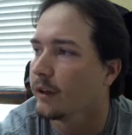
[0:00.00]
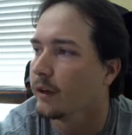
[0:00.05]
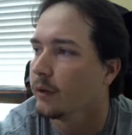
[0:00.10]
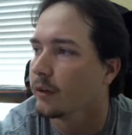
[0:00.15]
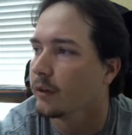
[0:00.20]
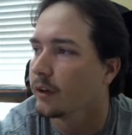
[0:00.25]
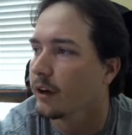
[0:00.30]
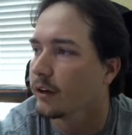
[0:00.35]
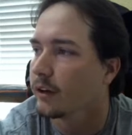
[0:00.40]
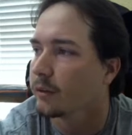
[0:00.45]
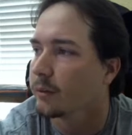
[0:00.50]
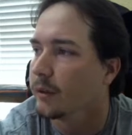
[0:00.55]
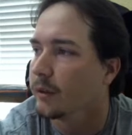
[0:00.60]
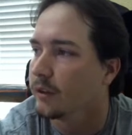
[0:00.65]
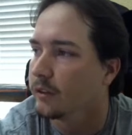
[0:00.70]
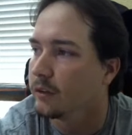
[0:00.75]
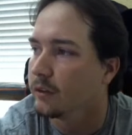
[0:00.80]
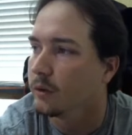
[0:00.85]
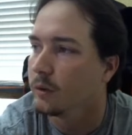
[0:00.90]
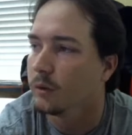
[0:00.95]
it would cost me
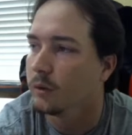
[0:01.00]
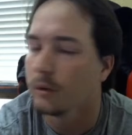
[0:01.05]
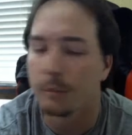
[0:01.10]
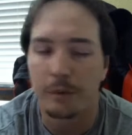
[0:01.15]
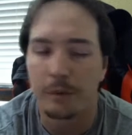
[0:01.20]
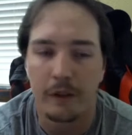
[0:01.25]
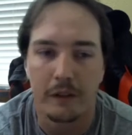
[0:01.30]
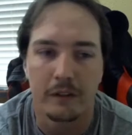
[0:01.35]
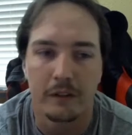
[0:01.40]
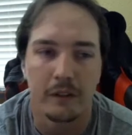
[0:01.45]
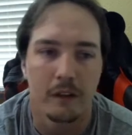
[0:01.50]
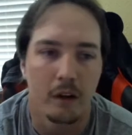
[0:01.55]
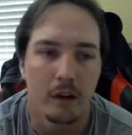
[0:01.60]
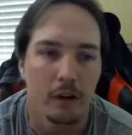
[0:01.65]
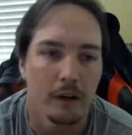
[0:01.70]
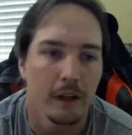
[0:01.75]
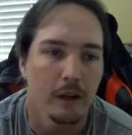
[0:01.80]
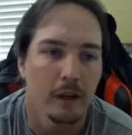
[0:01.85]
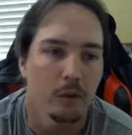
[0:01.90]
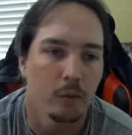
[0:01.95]
2 to place it
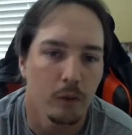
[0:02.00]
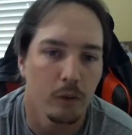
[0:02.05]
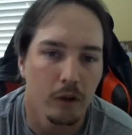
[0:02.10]
on a